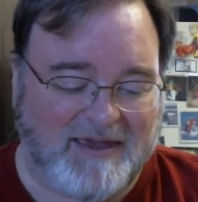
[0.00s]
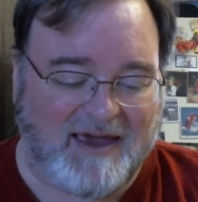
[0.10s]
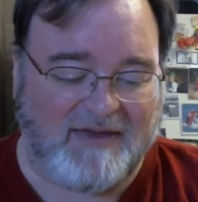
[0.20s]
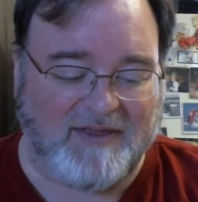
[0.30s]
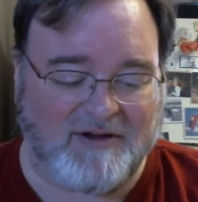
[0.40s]

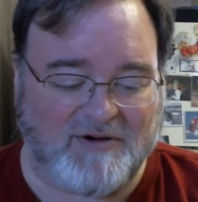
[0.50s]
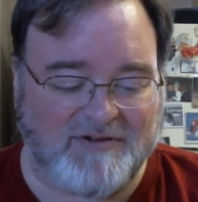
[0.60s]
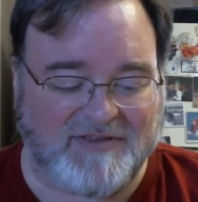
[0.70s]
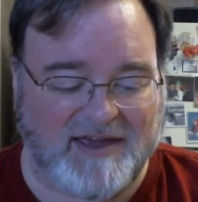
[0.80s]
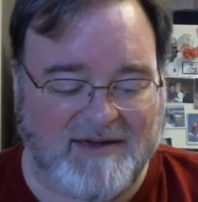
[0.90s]
And then, of
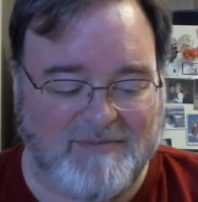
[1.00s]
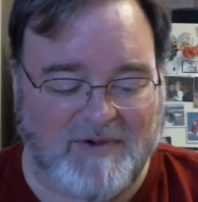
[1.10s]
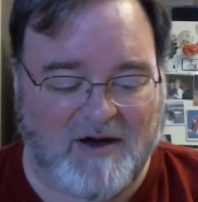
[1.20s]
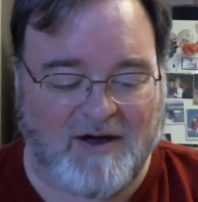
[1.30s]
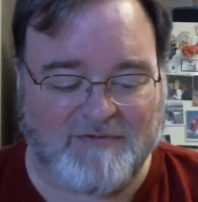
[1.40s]
course, they get
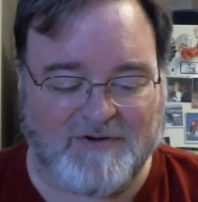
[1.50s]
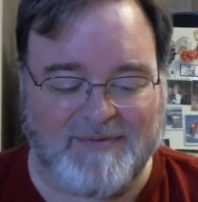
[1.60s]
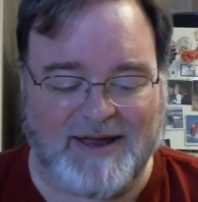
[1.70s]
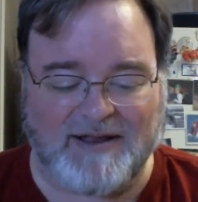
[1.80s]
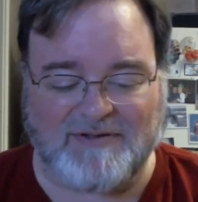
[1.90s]
all free
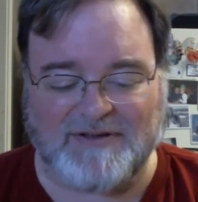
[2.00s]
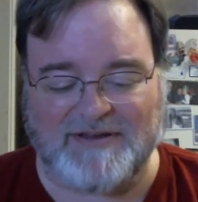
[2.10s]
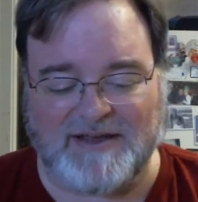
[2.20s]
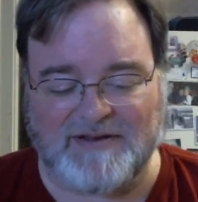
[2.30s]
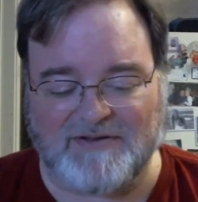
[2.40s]
medical and
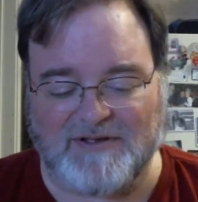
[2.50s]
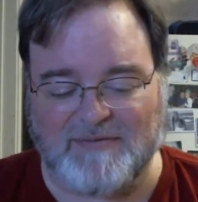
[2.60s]
dental